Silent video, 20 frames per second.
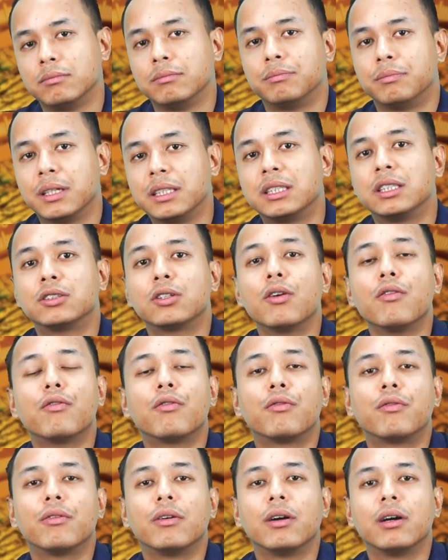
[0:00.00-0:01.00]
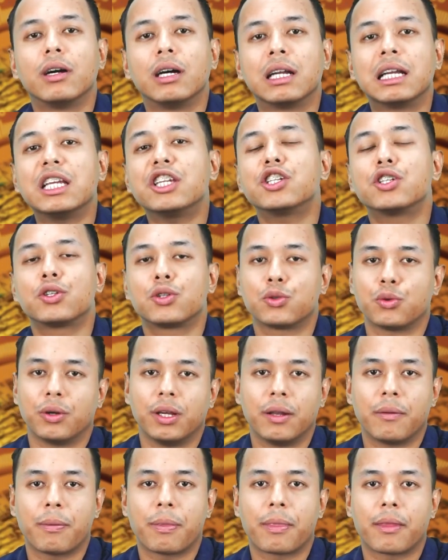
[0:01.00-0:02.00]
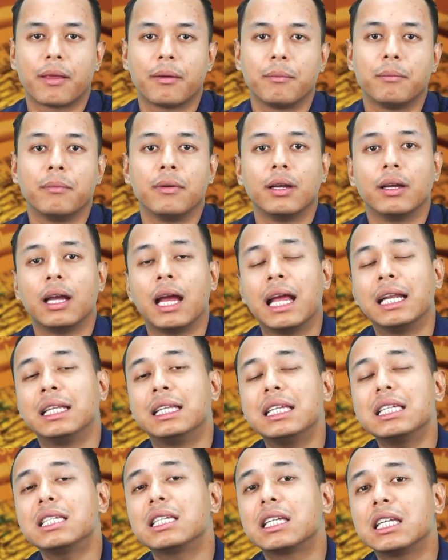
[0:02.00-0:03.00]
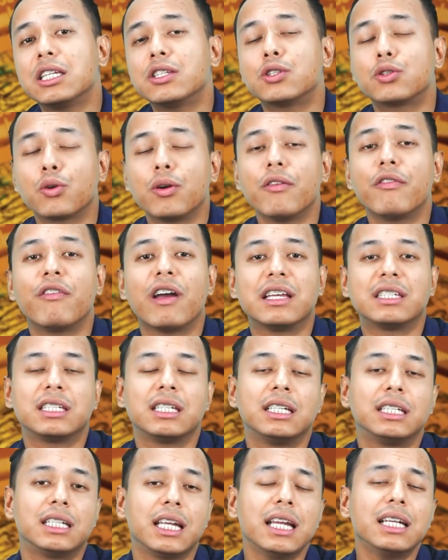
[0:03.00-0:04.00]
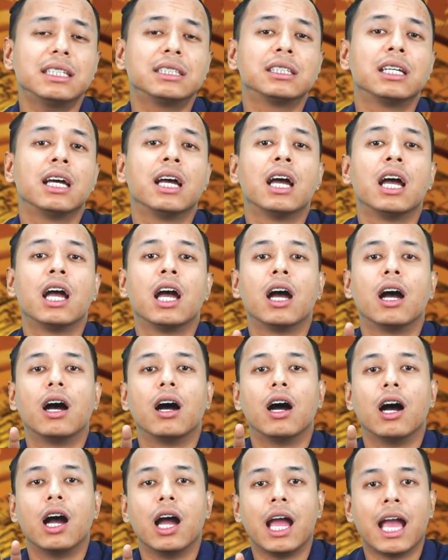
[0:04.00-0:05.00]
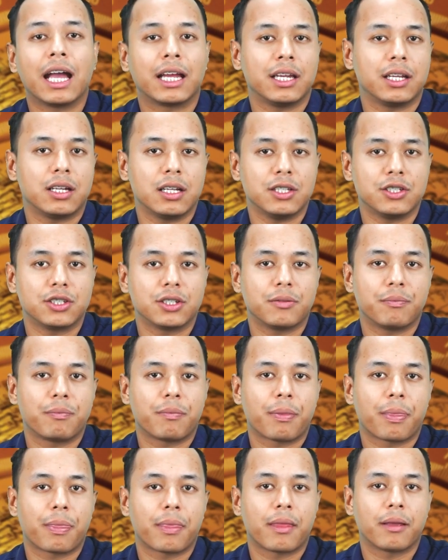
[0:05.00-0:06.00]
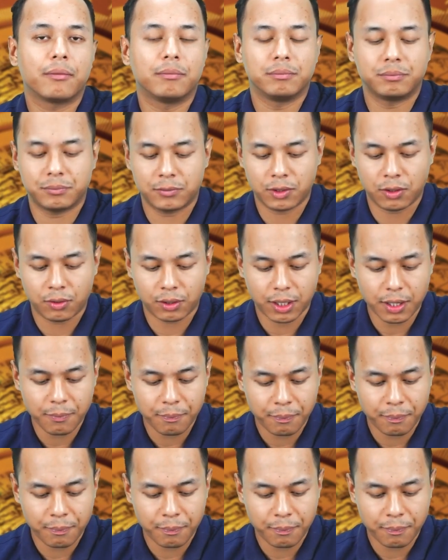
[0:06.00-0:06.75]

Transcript: presence of rich soil, and this rich soil facilitates agriculture. Okay.